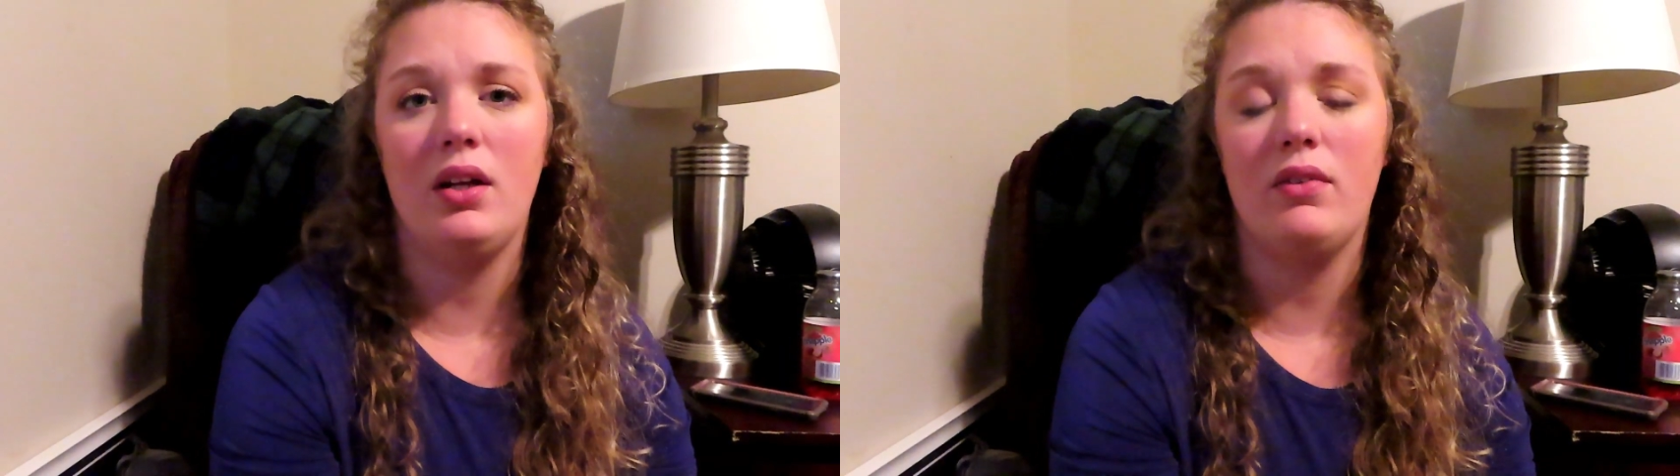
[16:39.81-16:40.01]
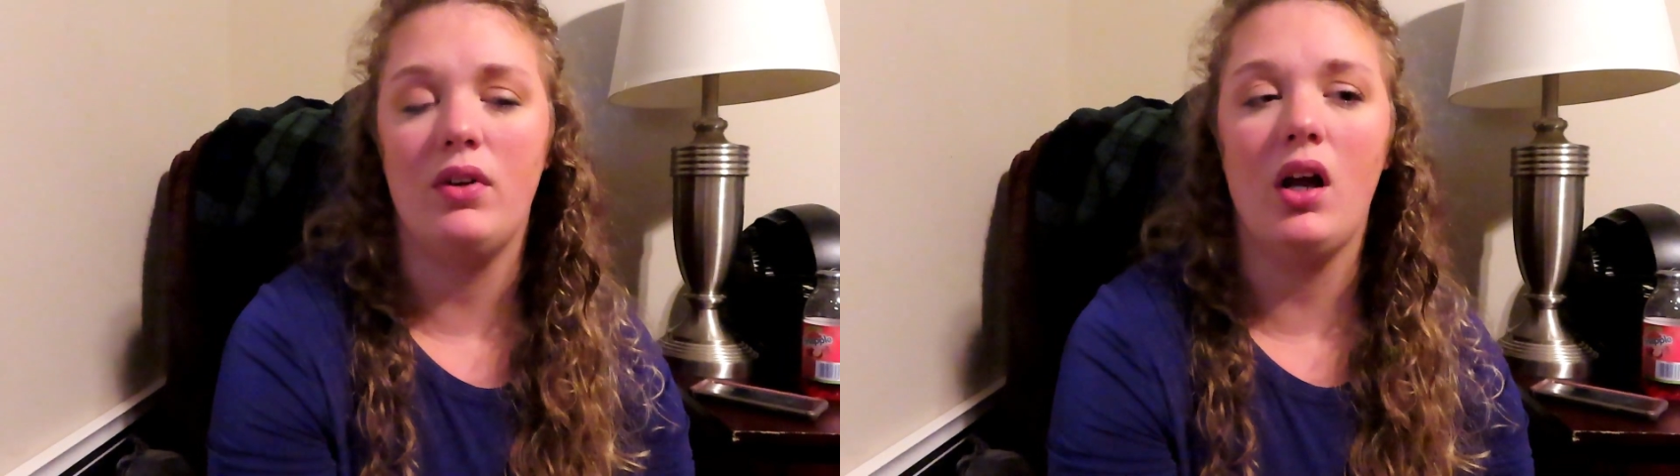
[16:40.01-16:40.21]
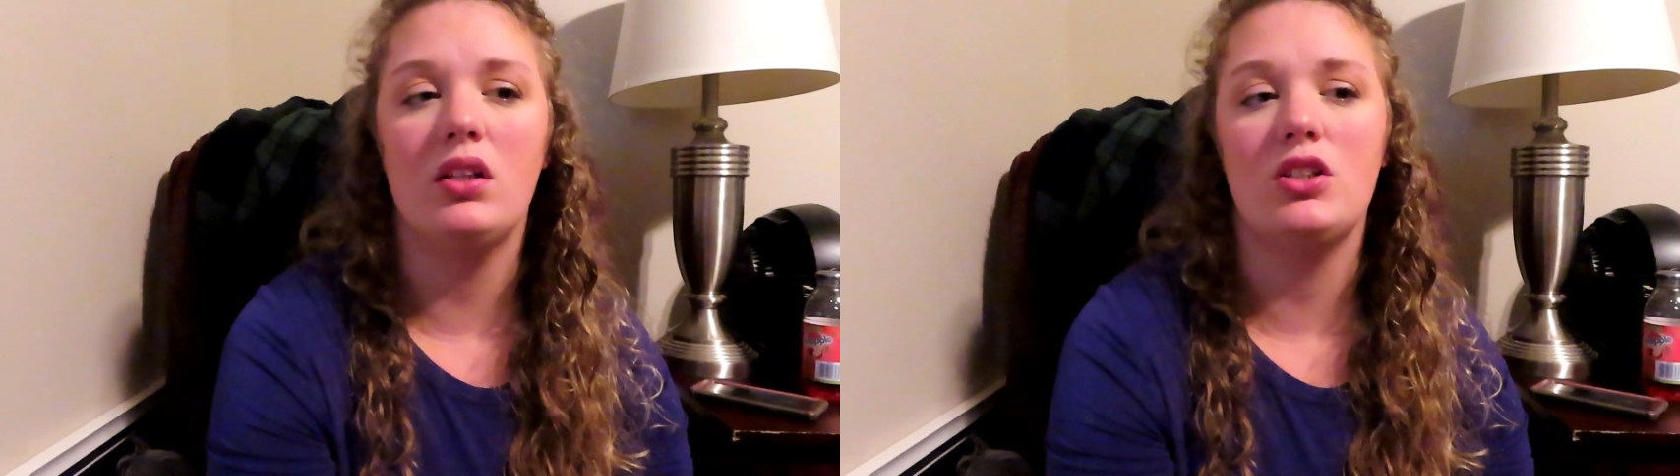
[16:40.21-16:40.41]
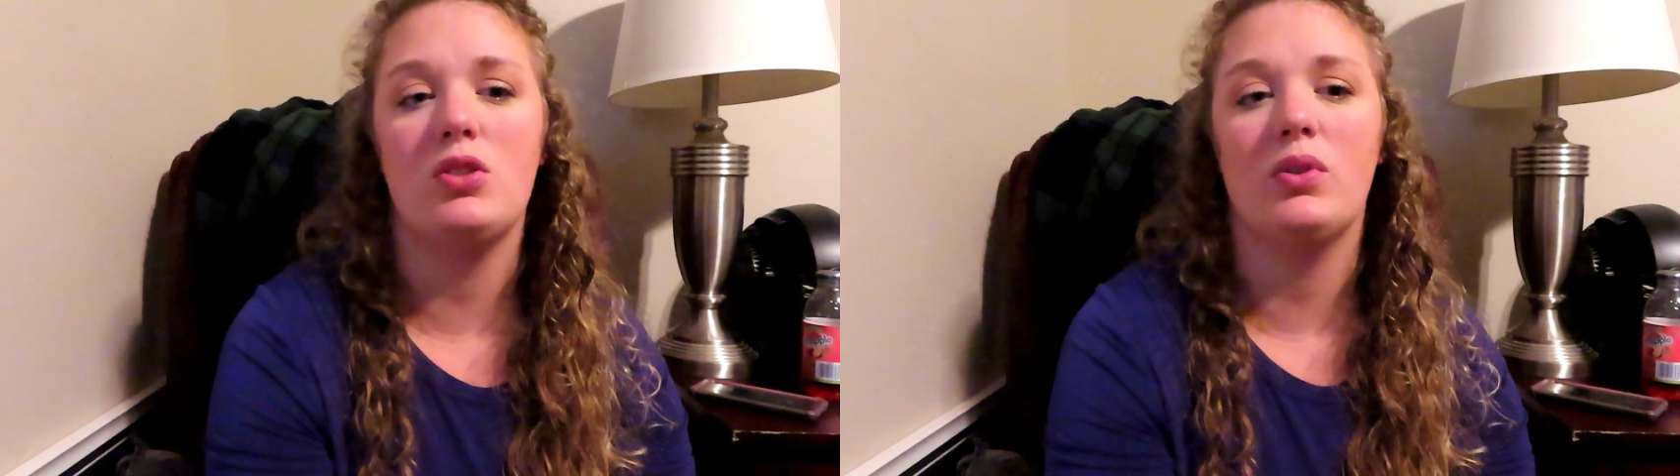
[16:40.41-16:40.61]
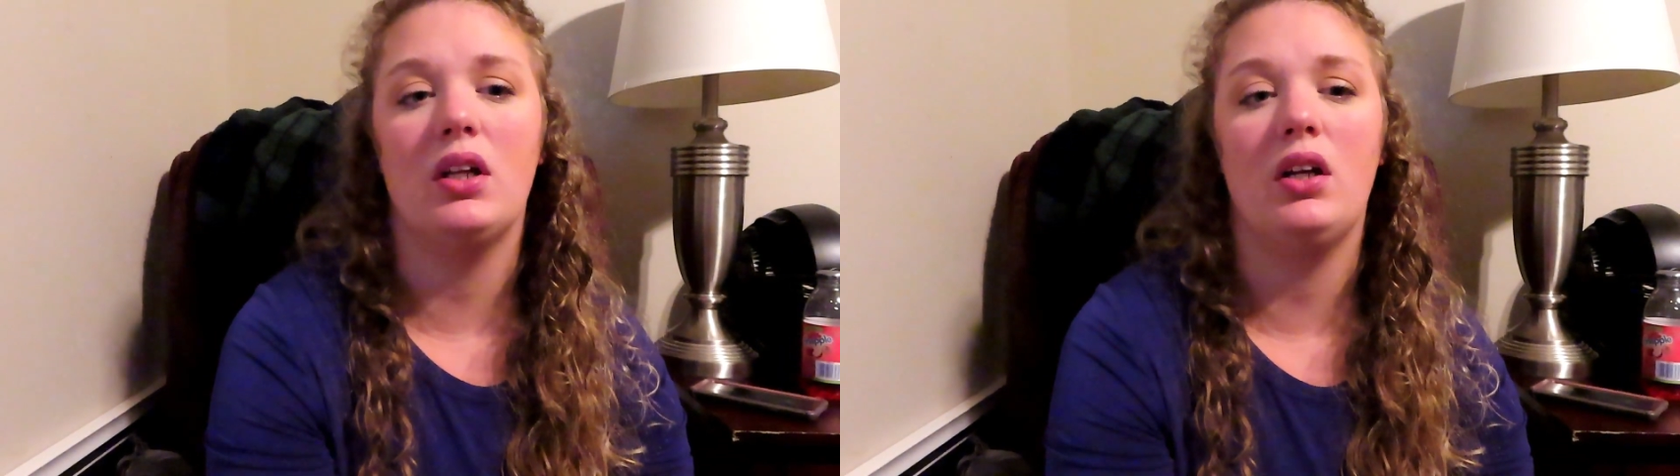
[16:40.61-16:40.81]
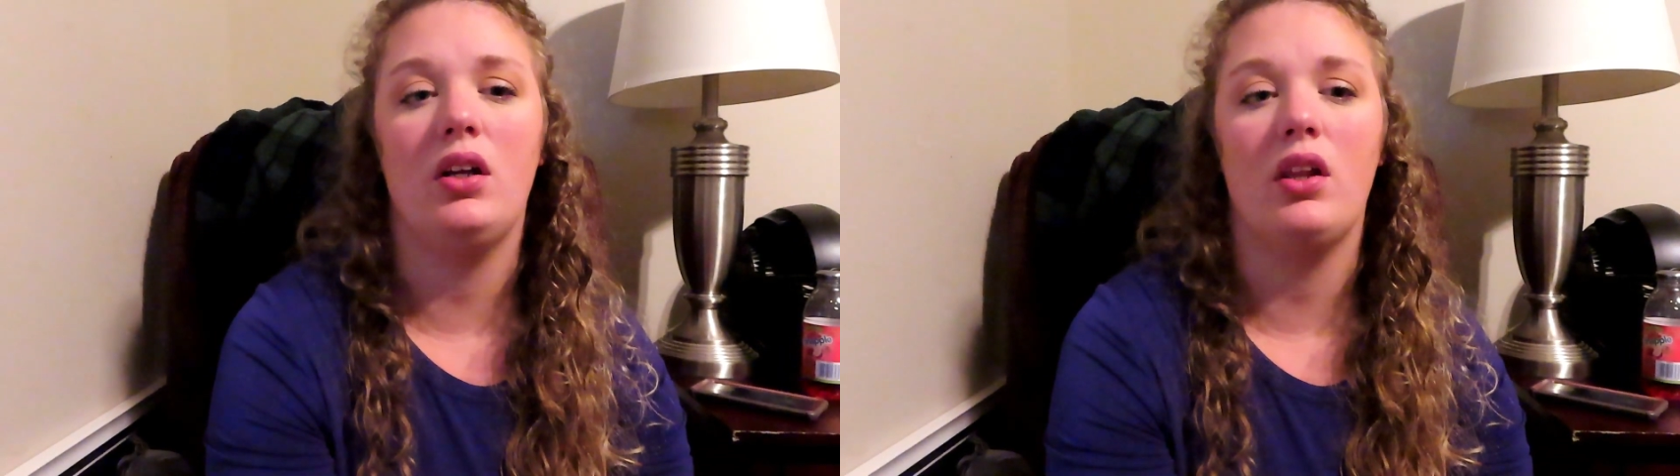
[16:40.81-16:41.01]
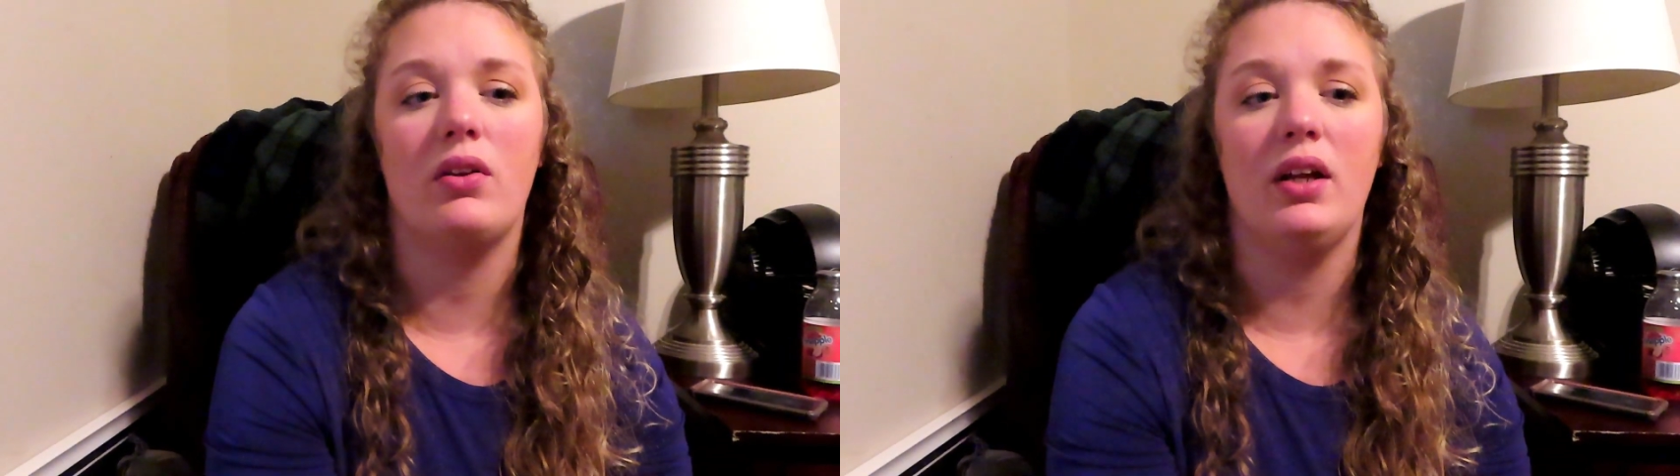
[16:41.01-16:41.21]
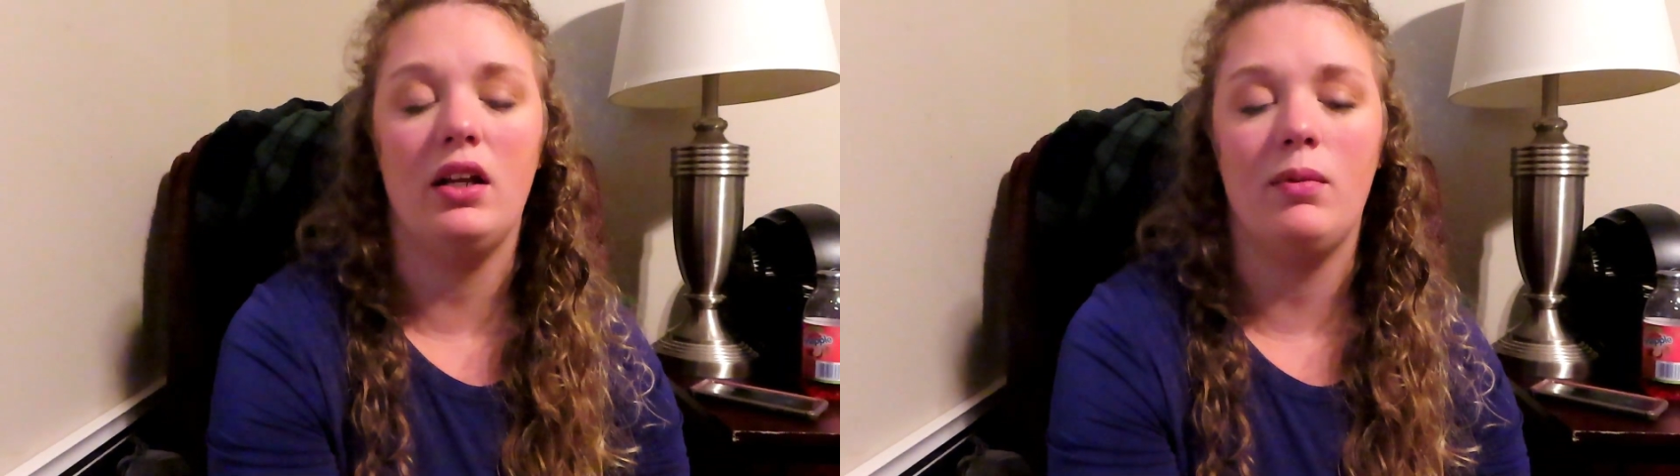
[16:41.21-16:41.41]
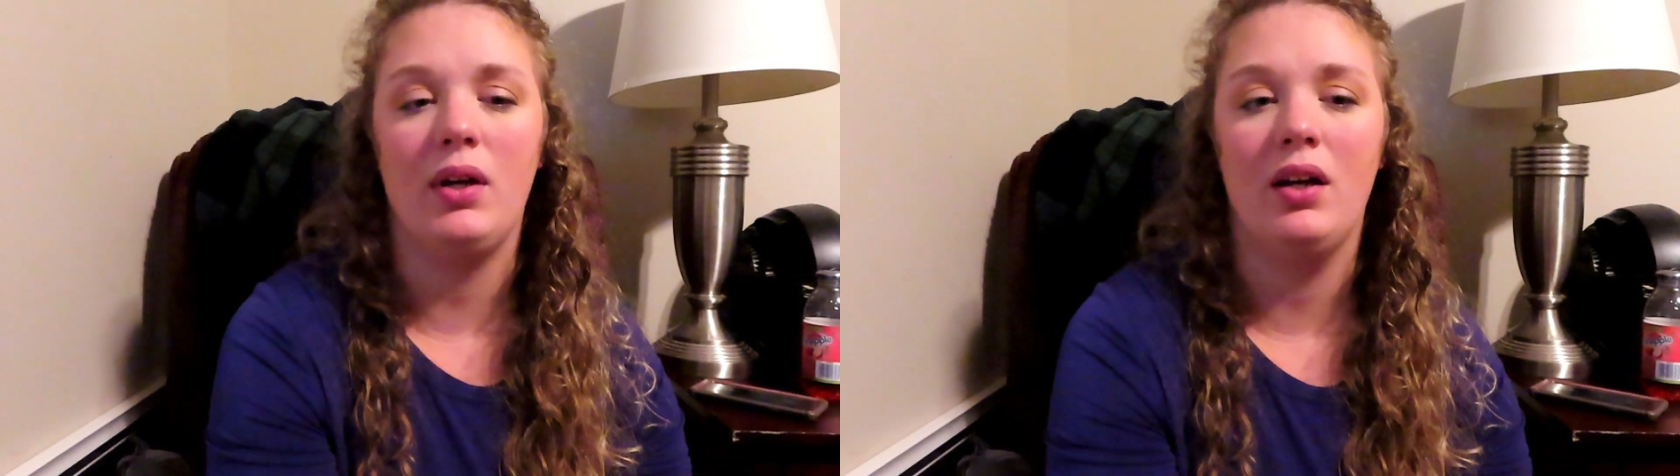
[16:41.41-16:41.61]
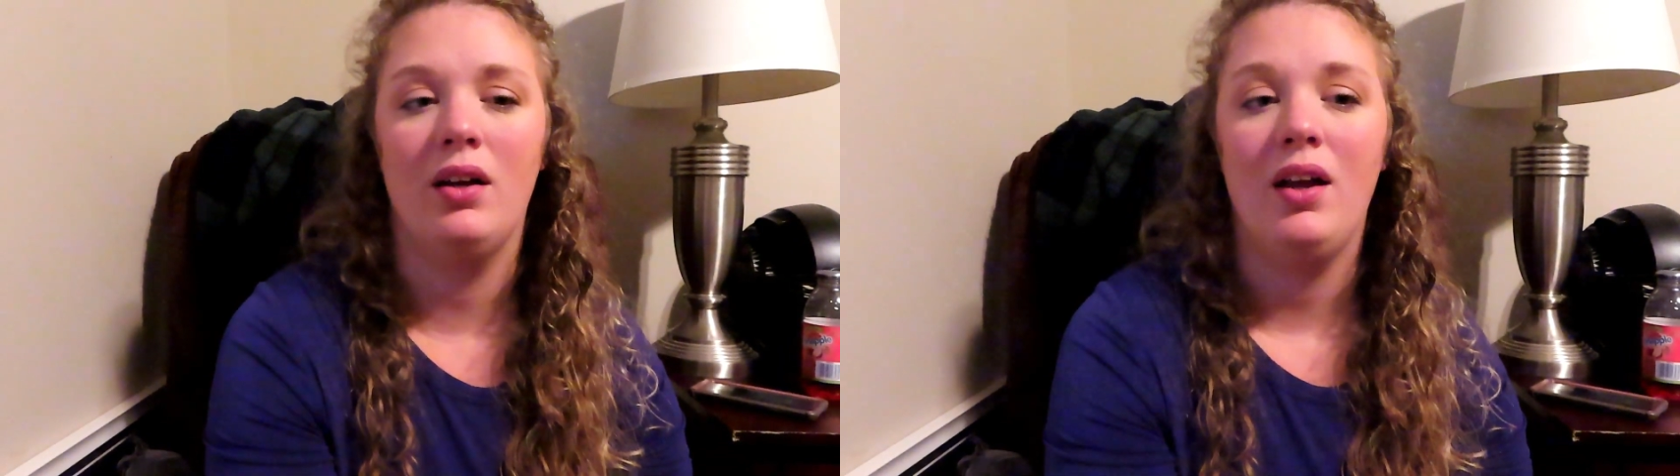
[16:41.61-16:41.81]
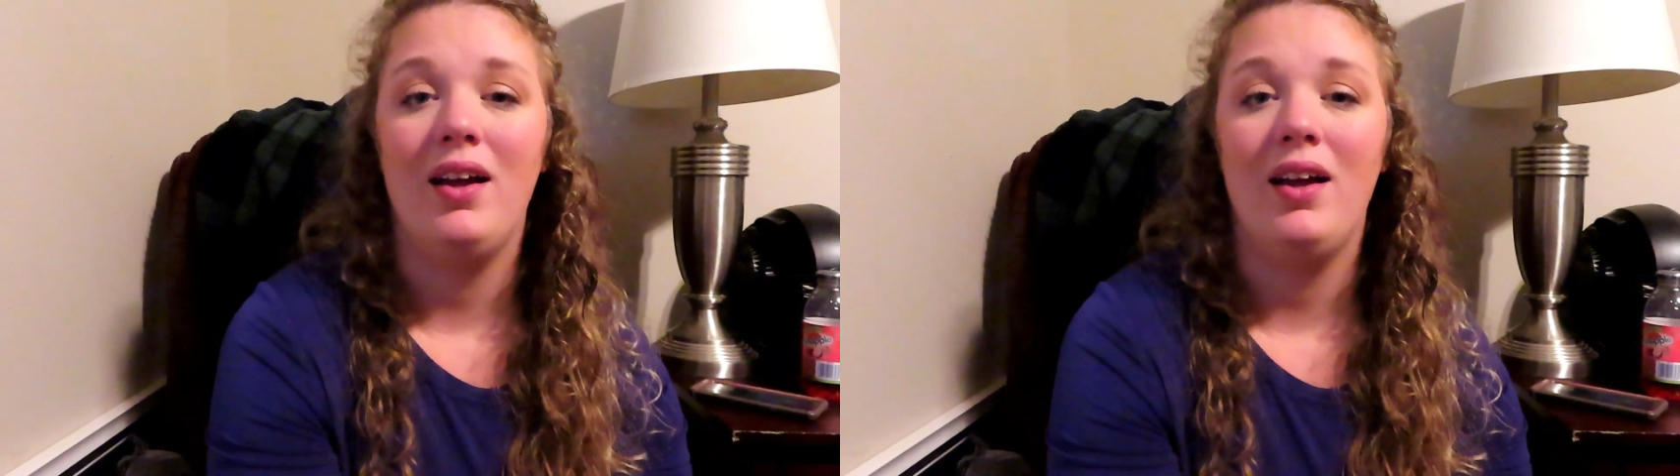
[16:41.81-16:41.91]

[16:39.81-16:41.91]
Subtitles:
and if not, then she would get another enema.